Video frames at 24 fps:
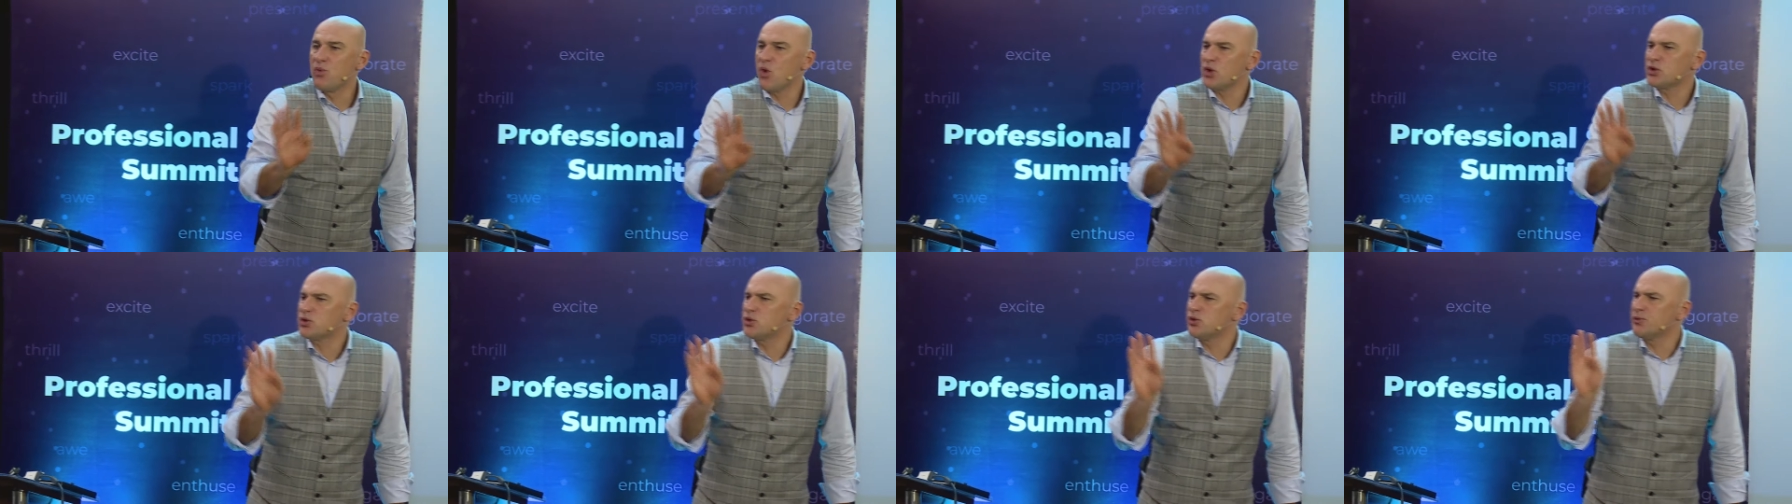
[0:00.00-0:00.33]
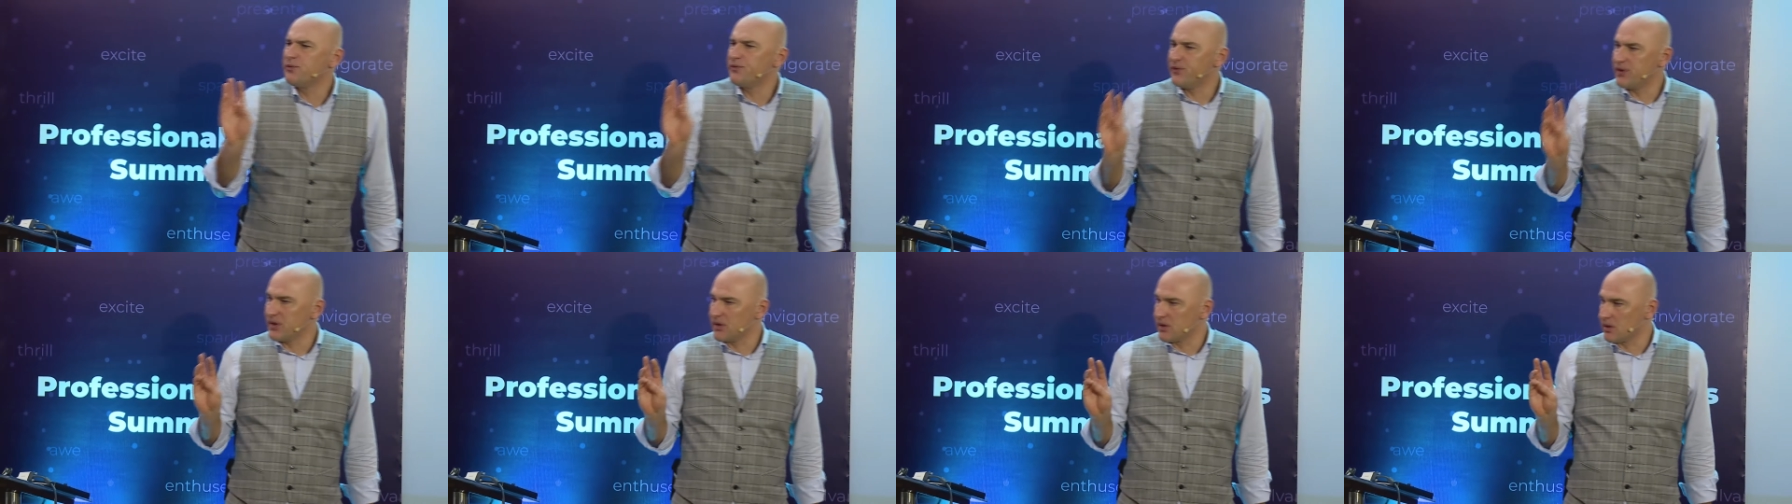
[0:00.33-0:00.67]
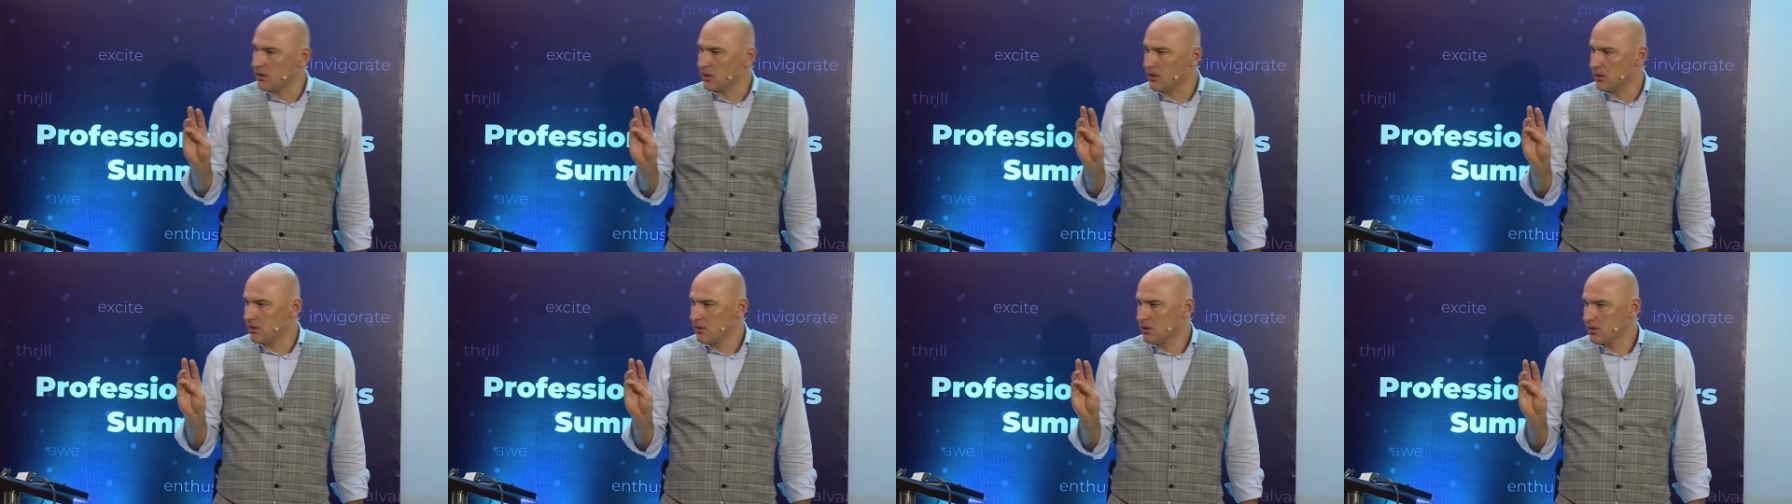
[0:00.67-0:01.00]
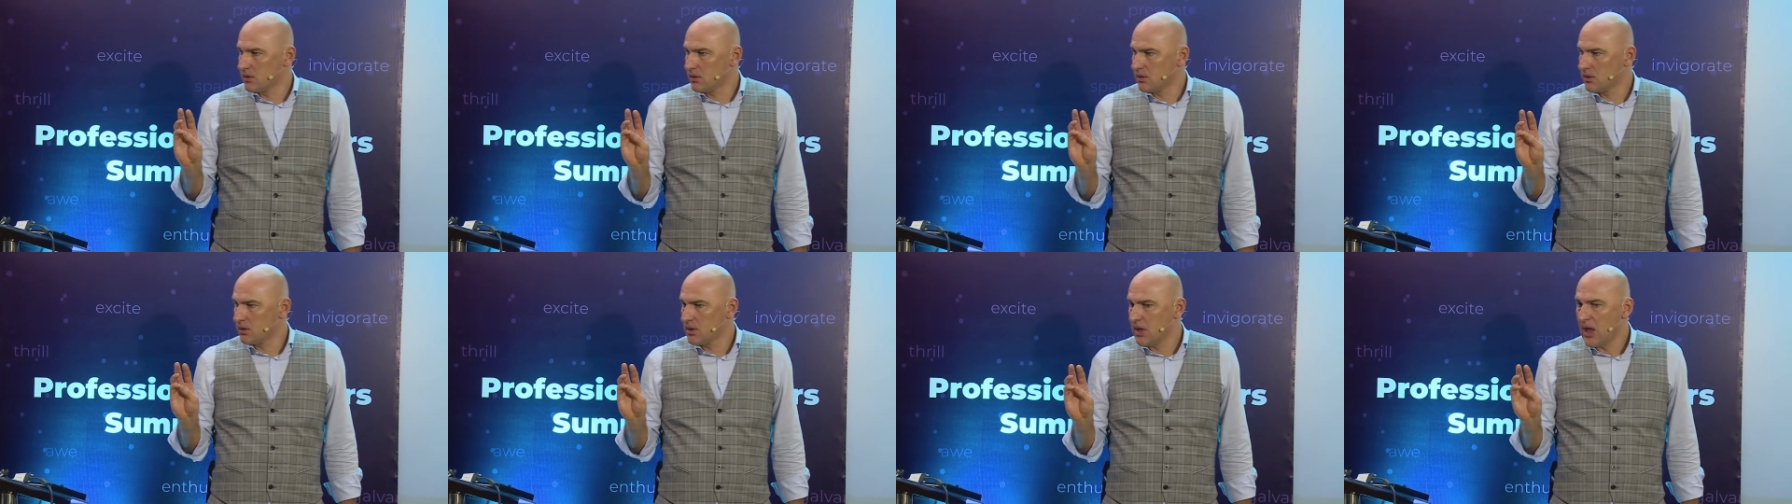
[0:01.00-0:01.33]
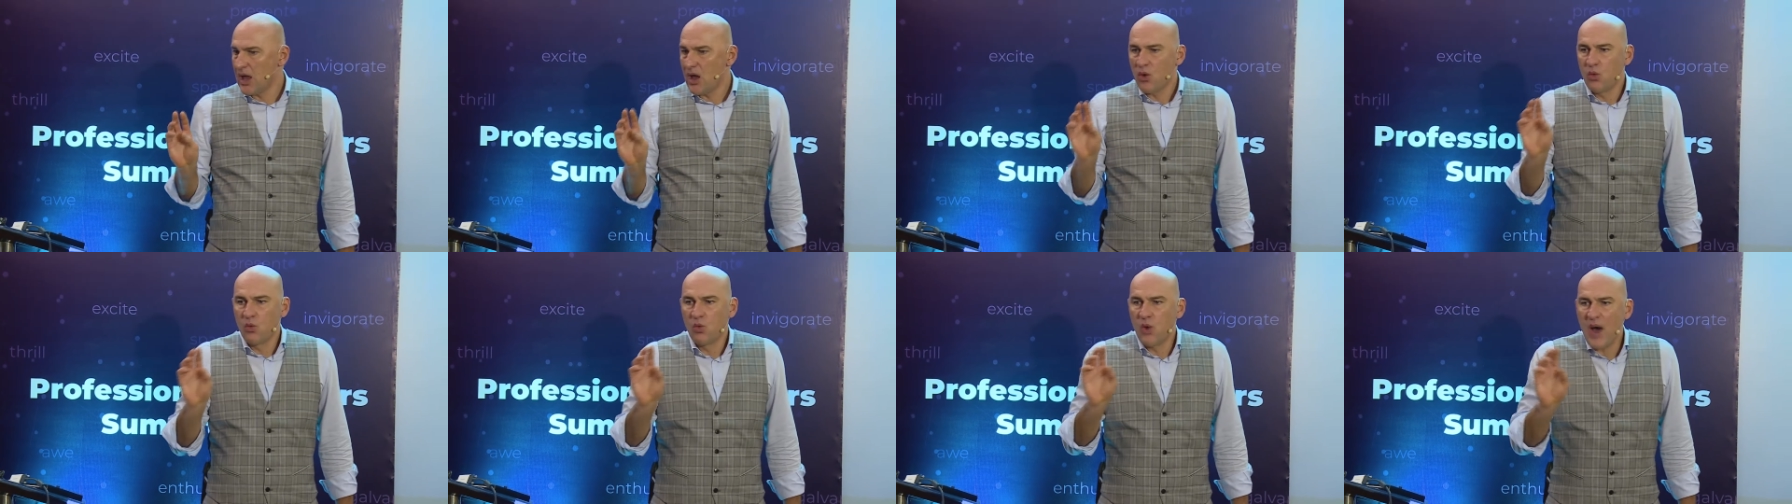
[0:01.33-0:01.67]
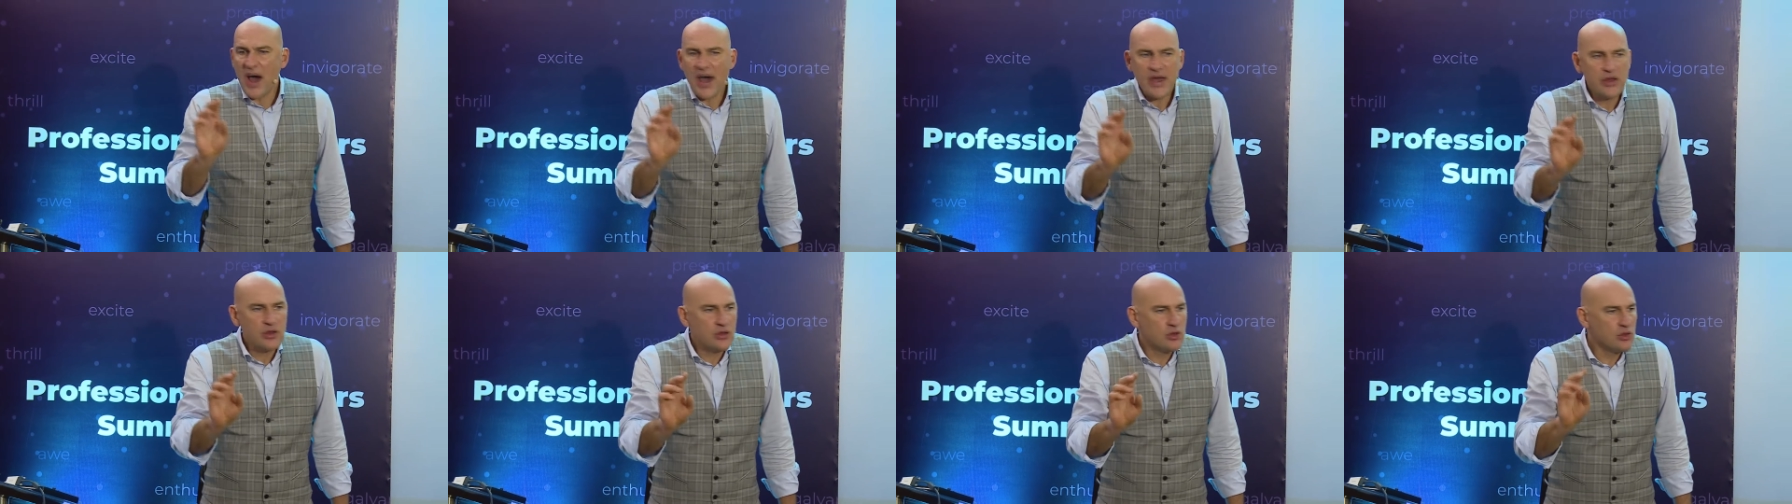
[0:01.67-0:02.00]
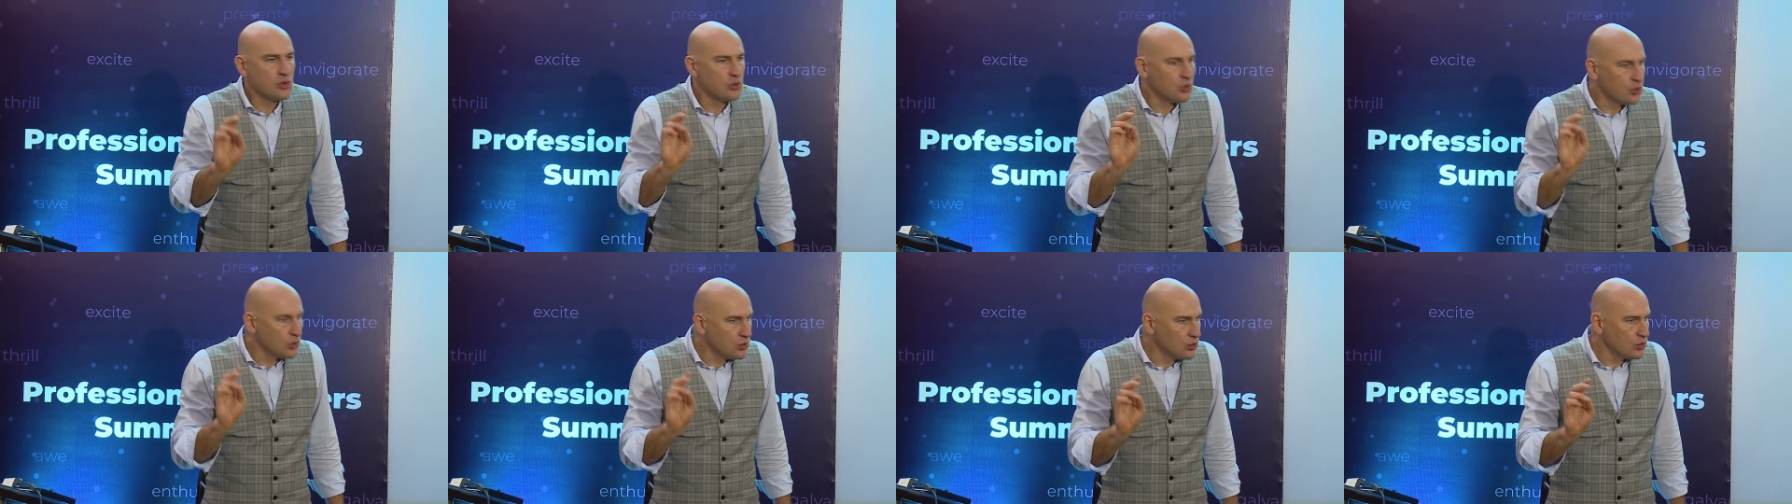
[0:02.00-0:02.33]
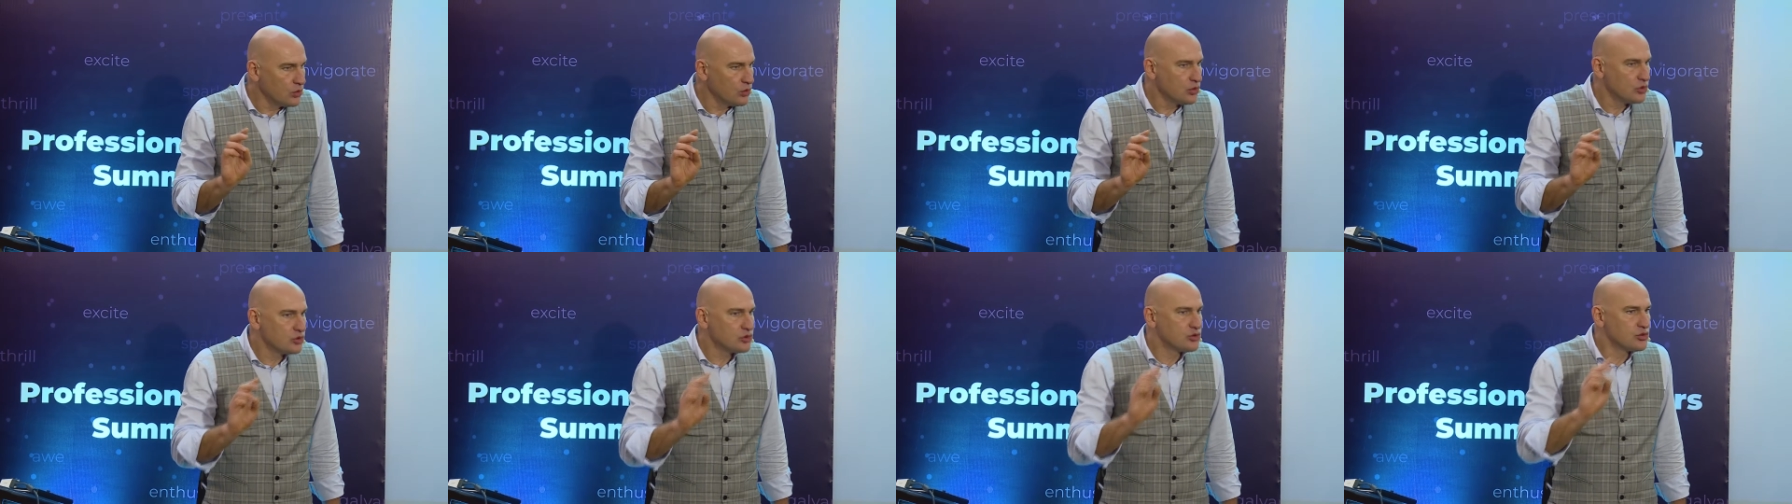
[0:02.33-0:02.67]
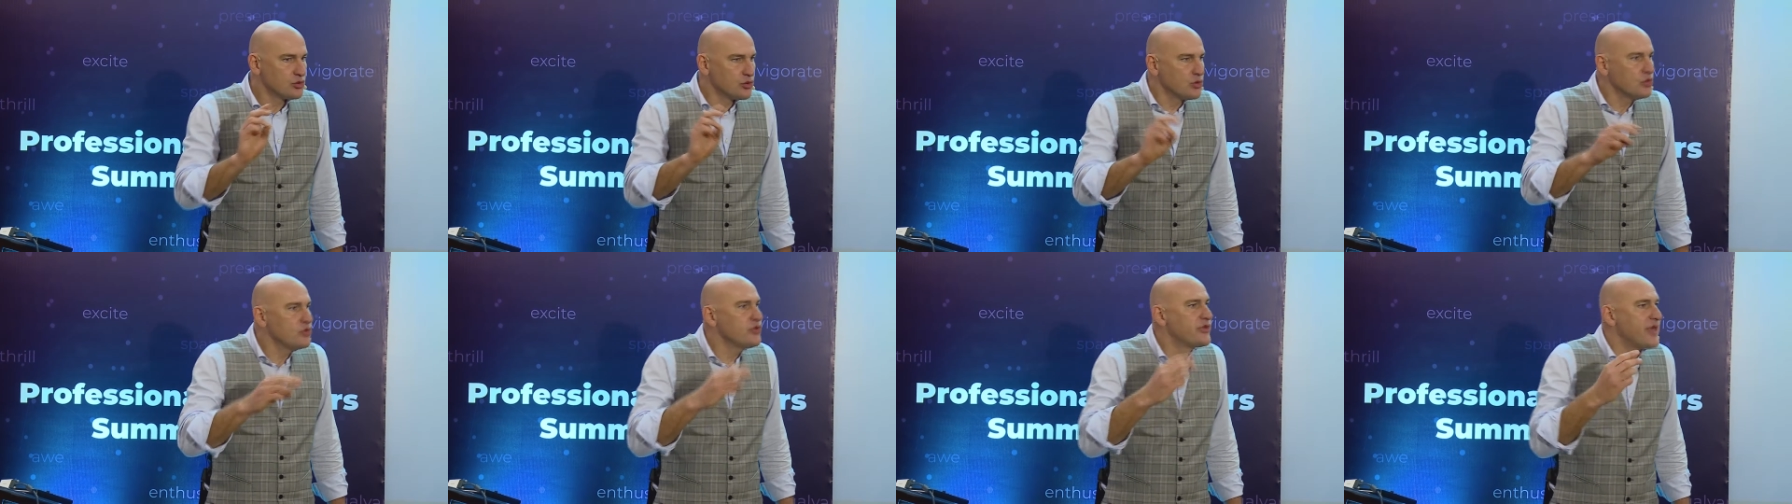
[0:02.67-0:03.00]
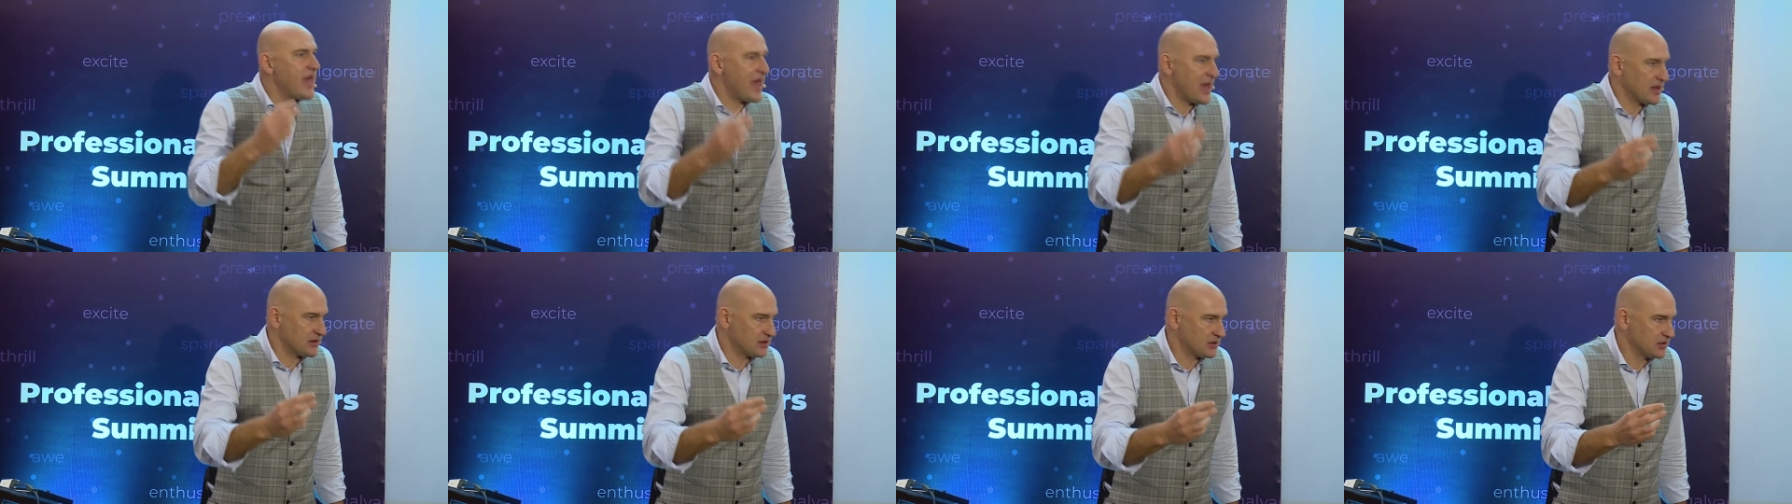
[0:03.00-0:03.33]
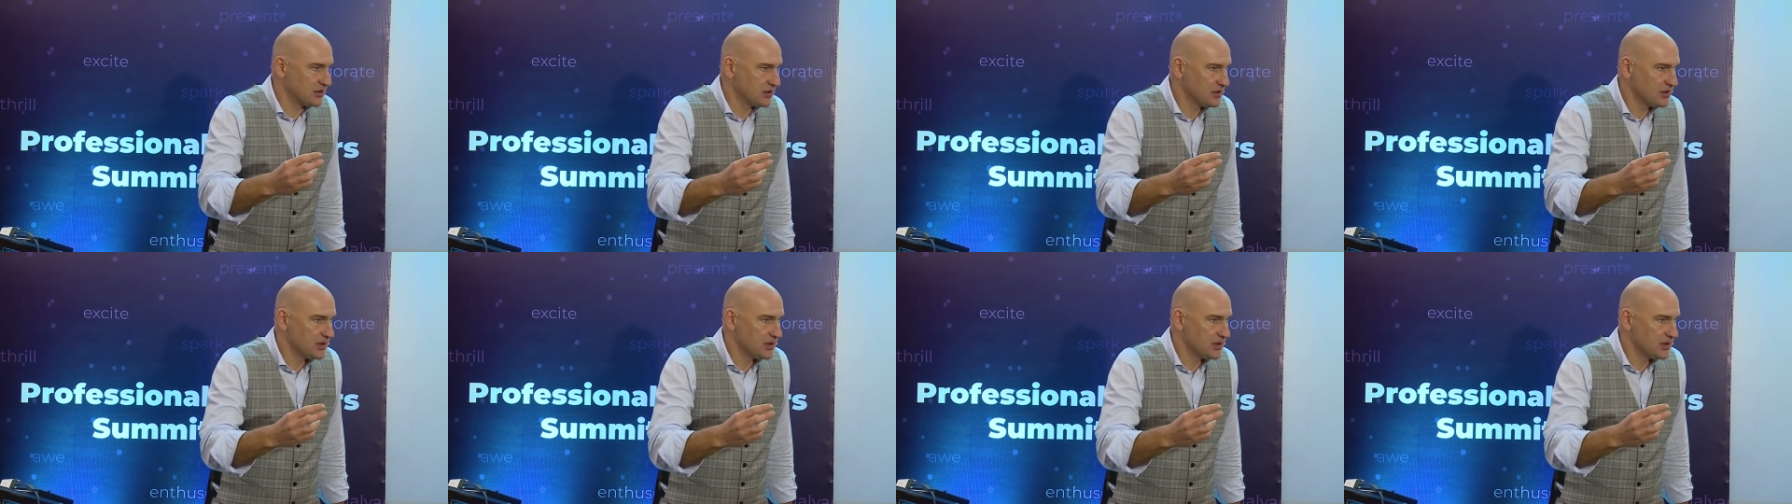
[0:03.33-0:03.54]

what you feel, why you do that.